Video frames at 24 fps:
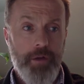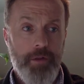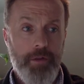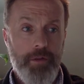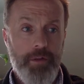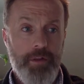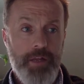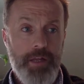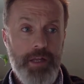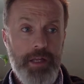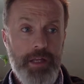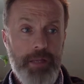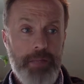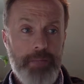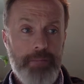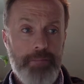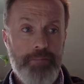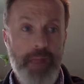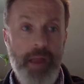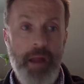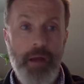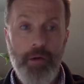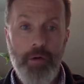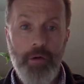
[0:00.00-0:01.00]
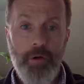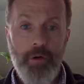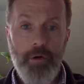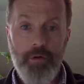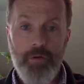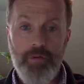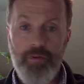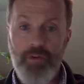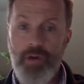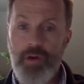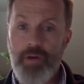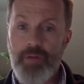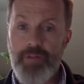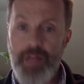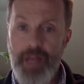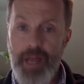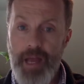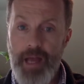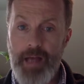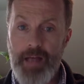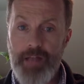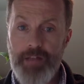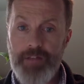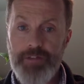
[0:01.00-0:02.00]
the bearers of the
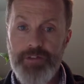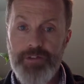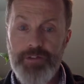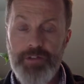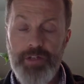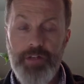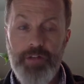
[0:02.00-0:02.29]
eggs.